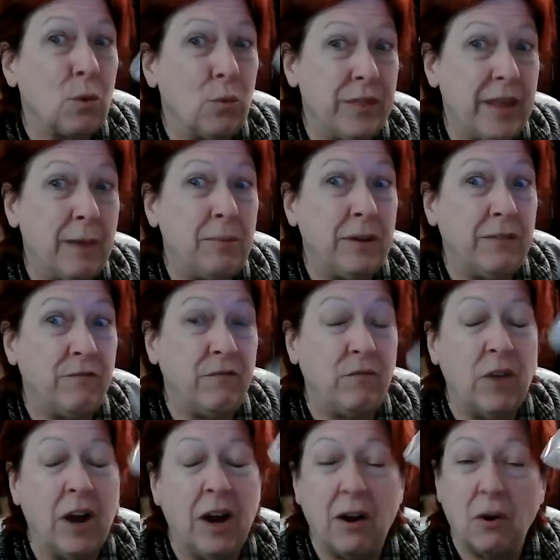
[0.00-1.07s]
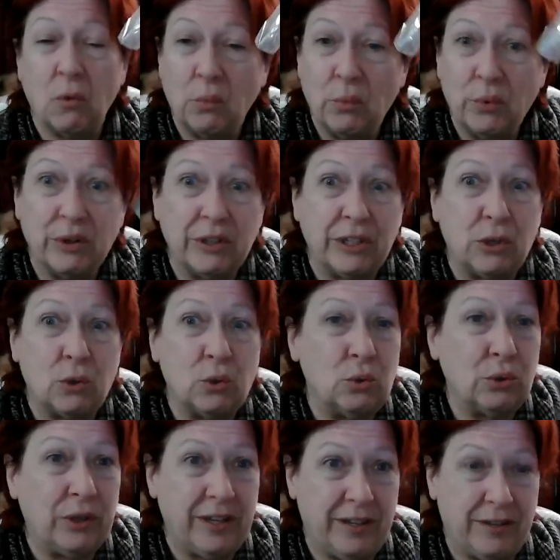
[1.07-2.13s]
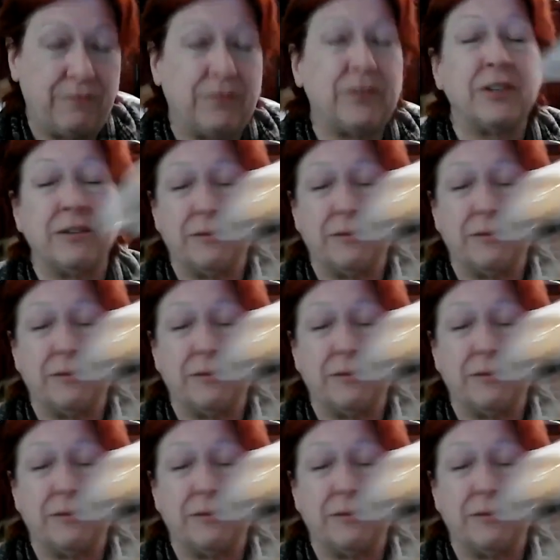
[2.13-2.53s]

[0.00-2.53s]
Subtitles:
Wouldn't that be a really cool gift?